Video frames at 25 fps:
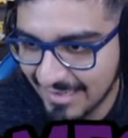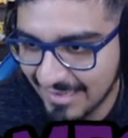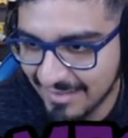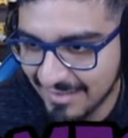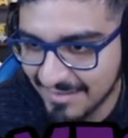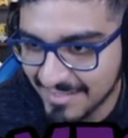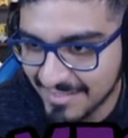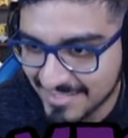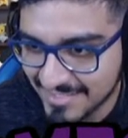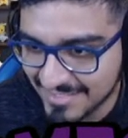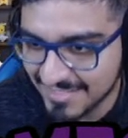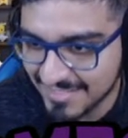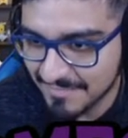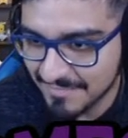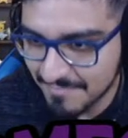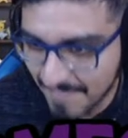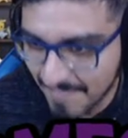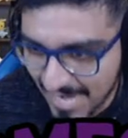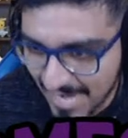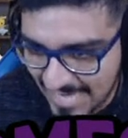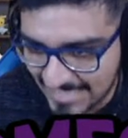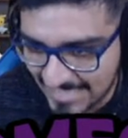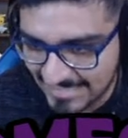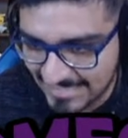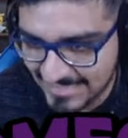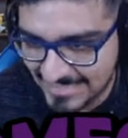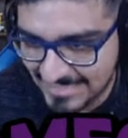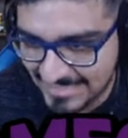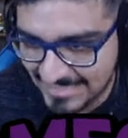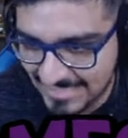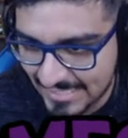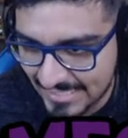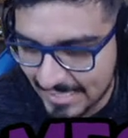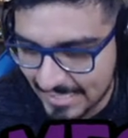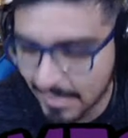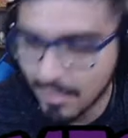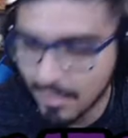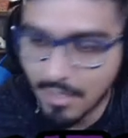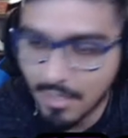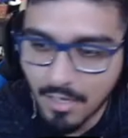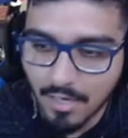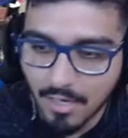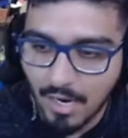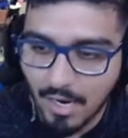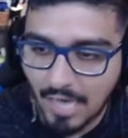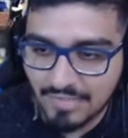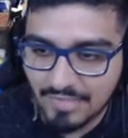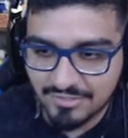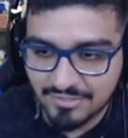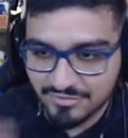this is amazing!
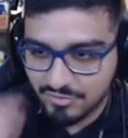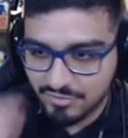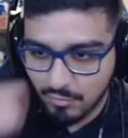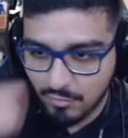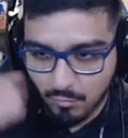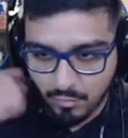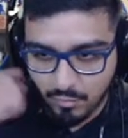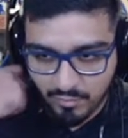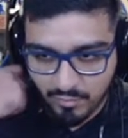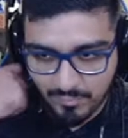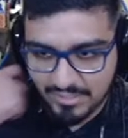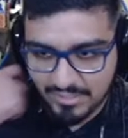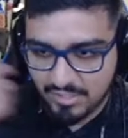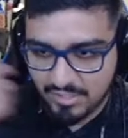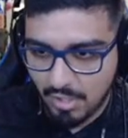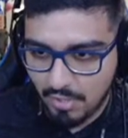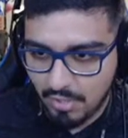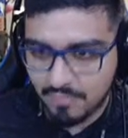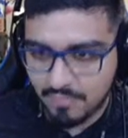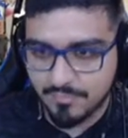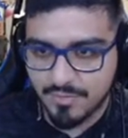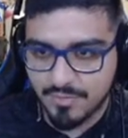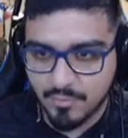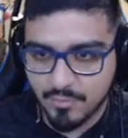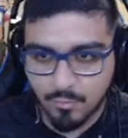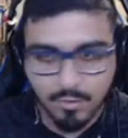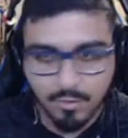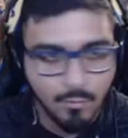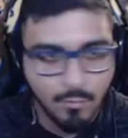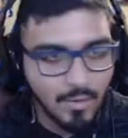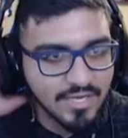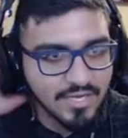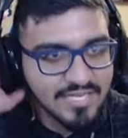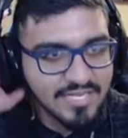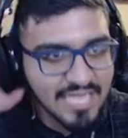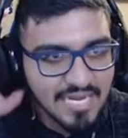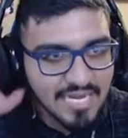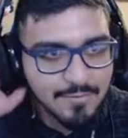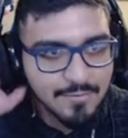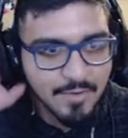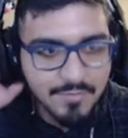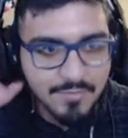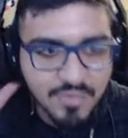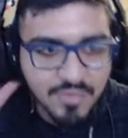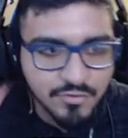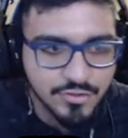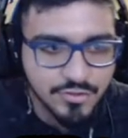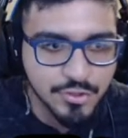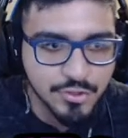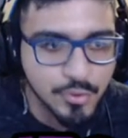I just, what do I call, what do I name a
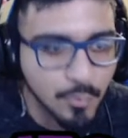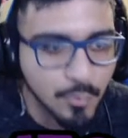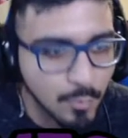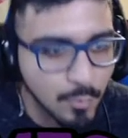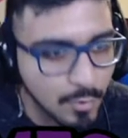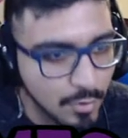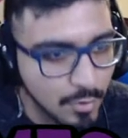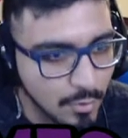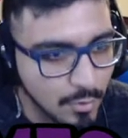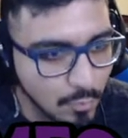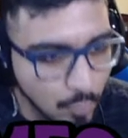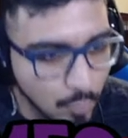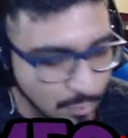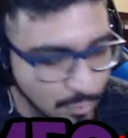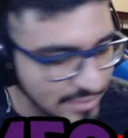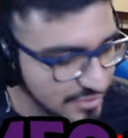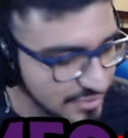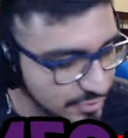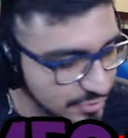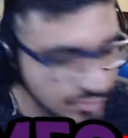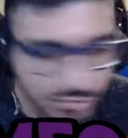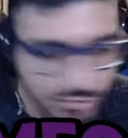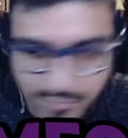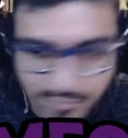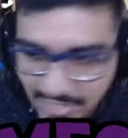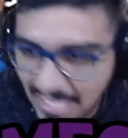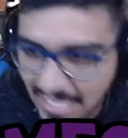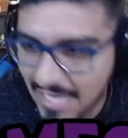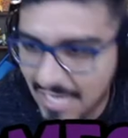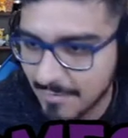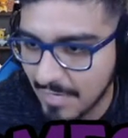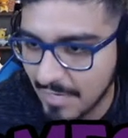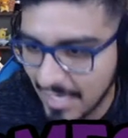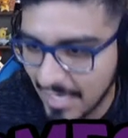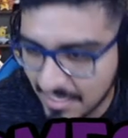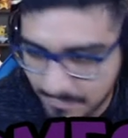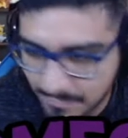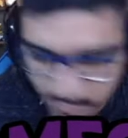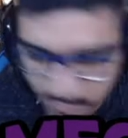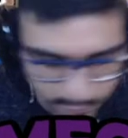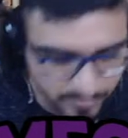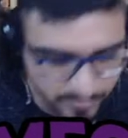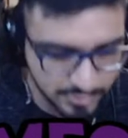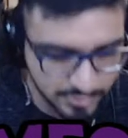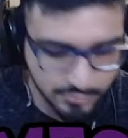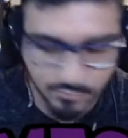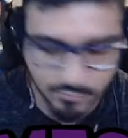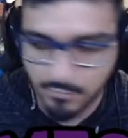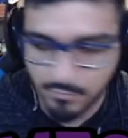Mewtwo? What do you name a Mewtwo?